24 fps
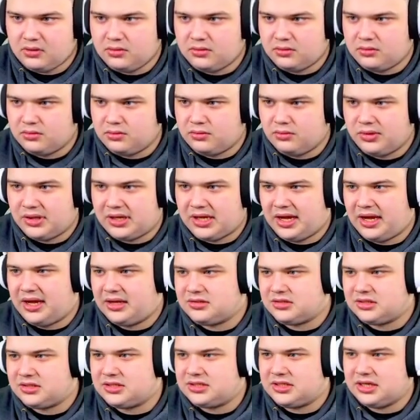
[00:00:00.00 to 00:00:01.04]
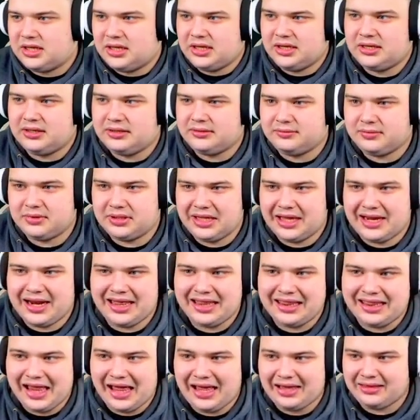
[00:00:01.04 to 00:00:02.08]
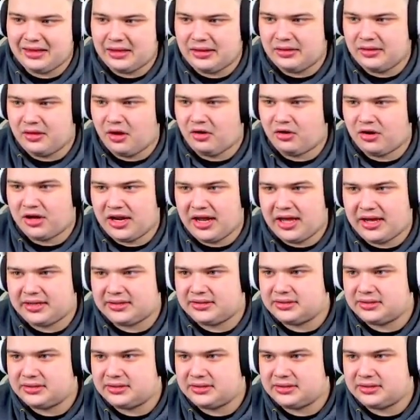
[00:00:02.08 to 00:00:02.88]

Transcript: We can't just let it land and not connect.